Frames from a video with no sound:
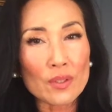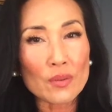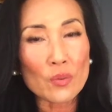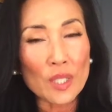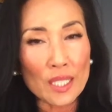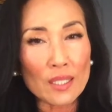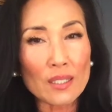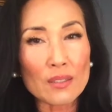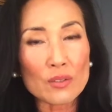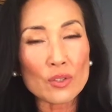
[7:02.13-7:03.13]
week
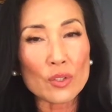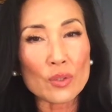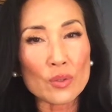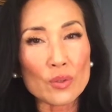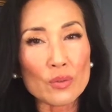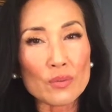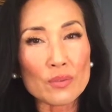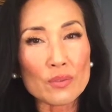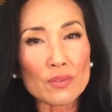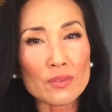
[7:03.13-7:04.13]
to
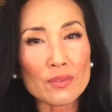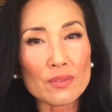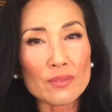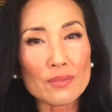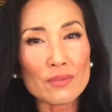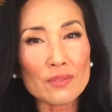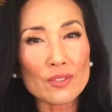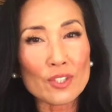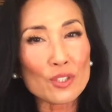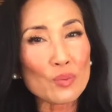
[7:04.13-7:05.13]

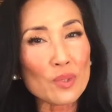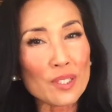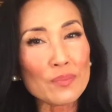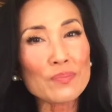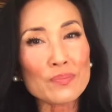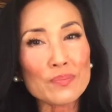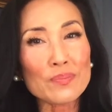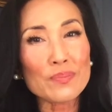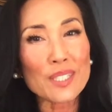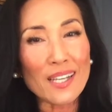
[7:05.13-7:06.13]
just really
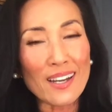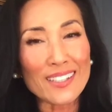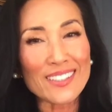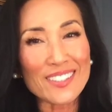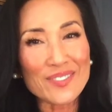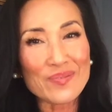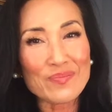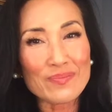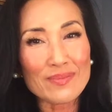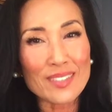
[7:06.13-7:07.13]
be kind
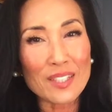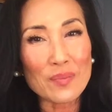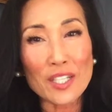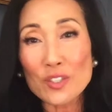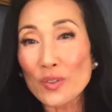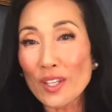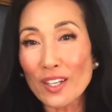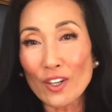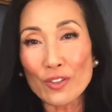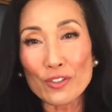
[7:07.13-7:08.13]
and make sure that
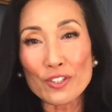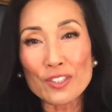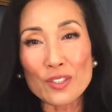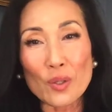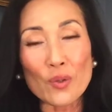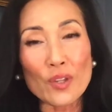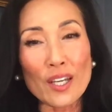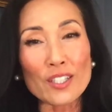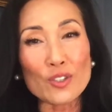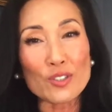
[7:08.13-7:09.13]
others know
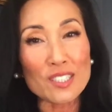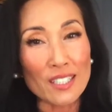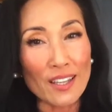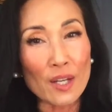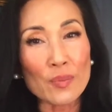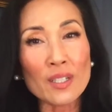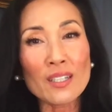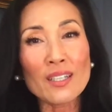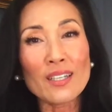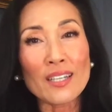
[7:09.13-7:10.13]
that you see them
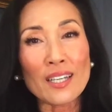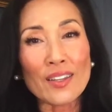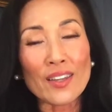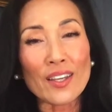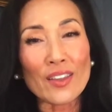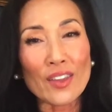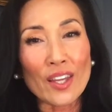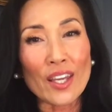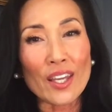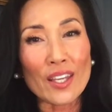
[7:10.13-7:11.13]
and that
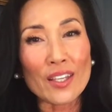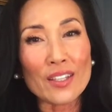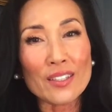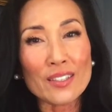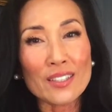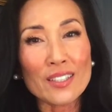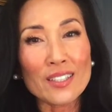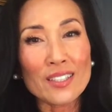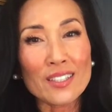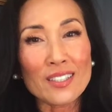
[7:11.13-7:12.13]
they
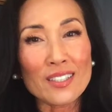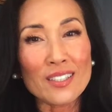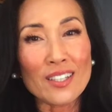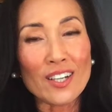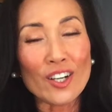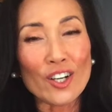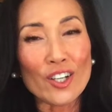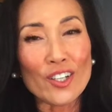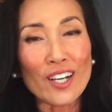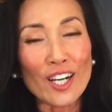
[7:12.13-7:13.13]

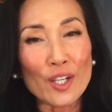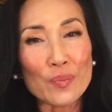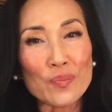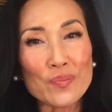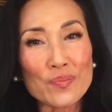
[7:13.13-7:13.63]
are um,